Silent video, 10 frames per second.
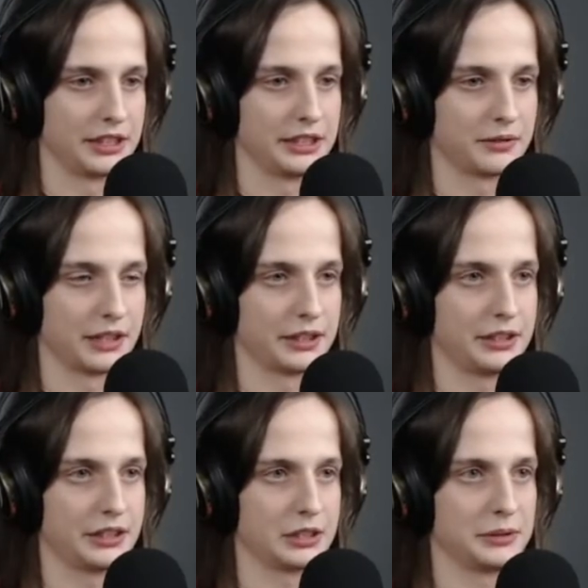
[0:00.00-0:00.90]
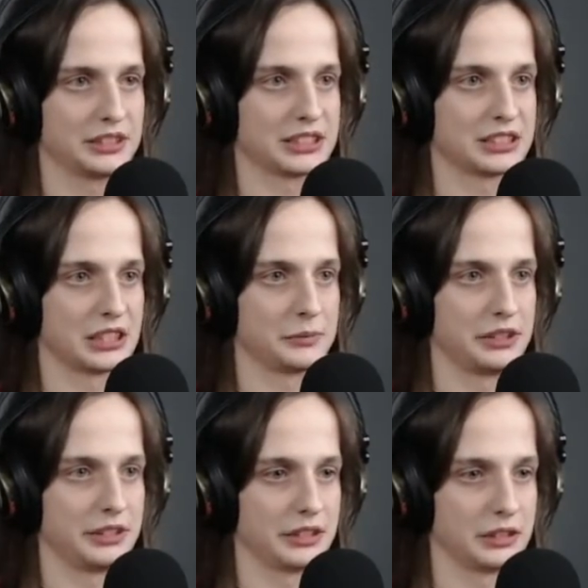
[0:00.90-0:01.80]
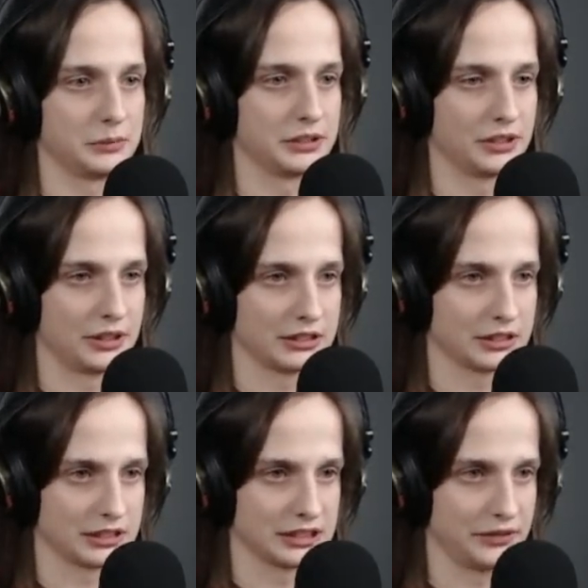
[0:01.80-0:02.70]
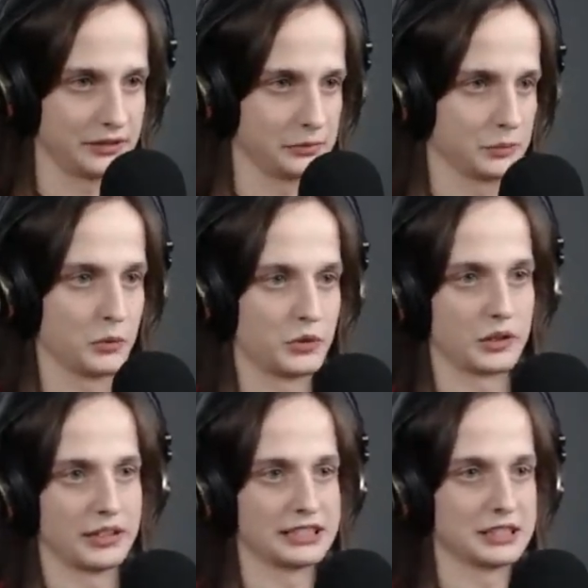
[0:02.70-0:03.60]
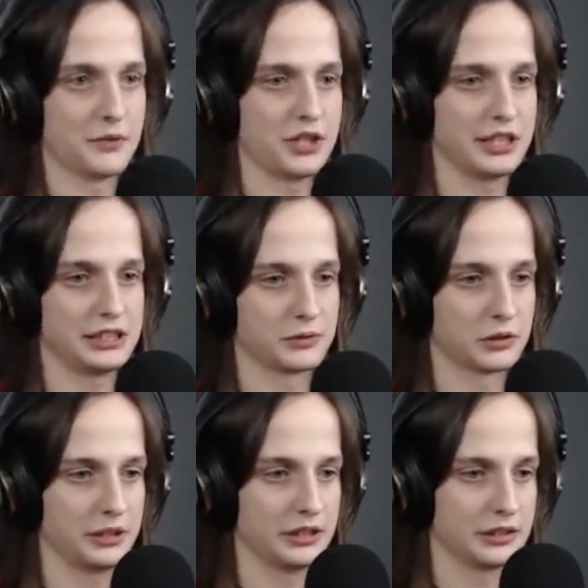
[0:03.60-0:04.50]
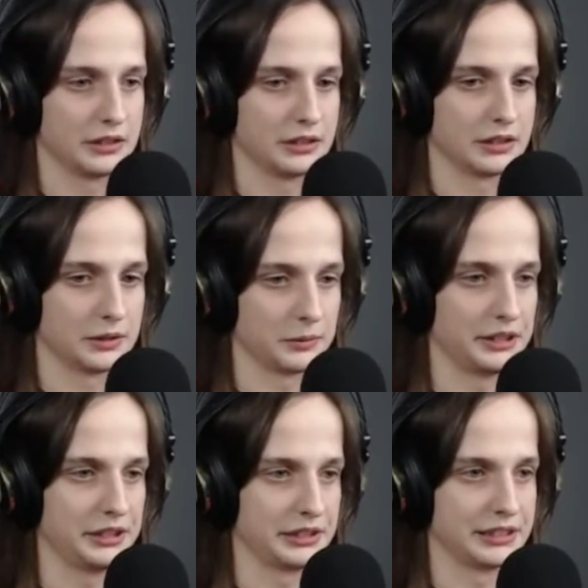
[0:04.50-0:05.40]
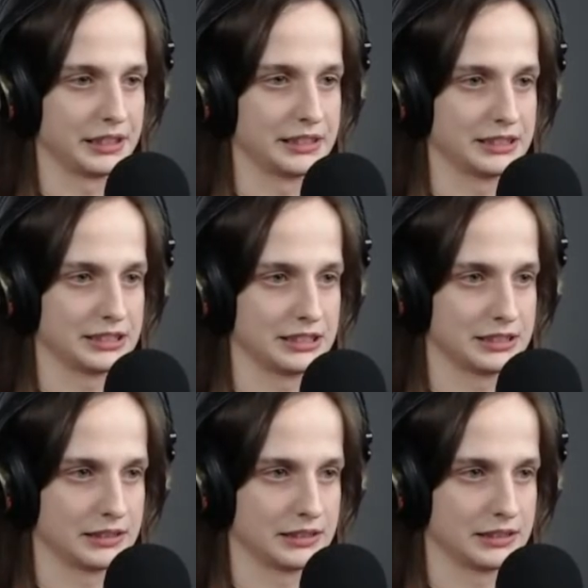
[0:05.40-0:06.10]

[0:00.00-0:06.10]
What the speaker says: right here, because that's gonna be a little bit, that's gonna save a little bit more SMG nades for me. Really nice.